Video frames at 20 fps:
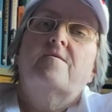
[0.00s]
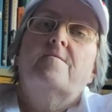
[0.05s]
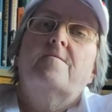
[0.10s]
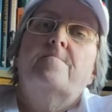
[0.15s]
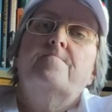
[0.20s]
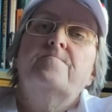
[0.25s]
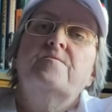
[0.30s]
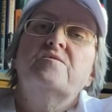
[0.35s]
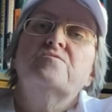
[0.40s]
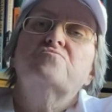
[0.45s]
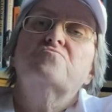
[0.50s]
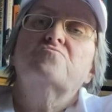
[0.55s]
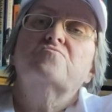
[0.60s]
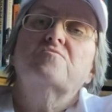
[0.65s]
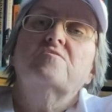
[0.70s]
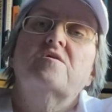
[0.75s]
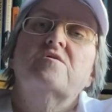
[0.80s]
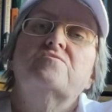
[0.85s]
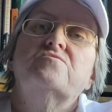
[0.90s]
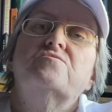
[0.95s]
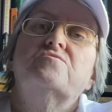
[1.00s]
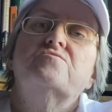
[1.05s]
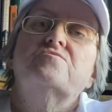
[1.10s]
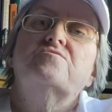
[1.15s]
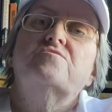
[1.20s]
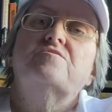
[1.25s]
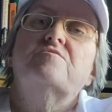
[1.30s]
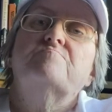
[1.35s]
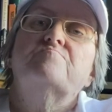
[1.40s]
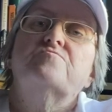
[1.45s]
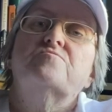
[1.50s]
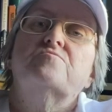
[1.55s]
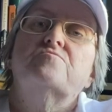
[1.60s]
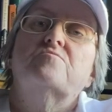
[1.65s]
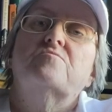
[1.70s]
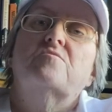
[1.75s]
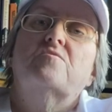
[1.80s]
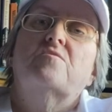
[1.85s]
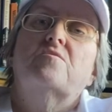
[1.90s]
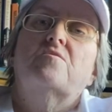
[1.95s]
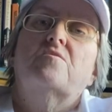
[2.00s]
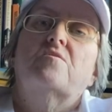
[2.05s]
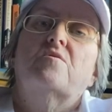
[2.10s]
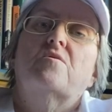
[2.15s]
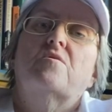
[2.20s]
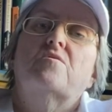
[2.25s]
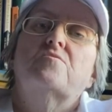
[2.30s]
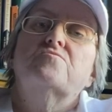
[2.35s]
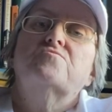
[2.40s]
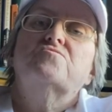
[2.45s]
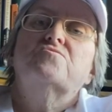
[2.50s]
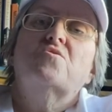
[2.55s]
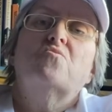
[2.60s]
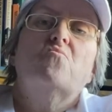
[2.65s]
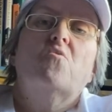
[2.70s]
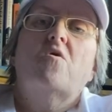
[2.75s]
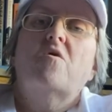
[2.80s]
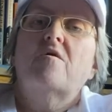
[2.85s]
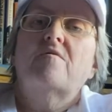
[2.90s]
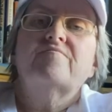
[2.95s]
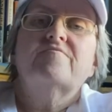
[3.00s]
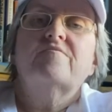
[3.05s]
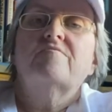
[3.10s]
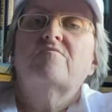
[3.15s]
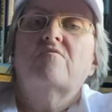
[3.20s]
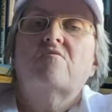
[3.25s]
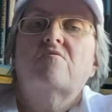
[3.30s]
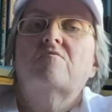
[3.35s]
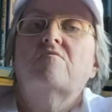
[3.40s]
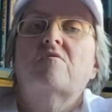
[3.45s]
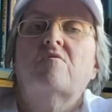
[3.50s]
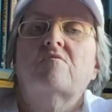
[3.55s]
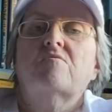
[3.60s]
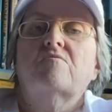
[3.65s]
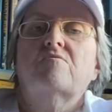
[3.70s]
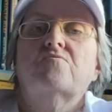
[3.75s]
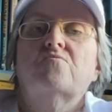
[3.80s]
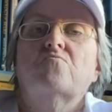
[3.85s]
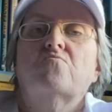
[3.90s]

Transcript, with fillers: And these relationships so often are not going to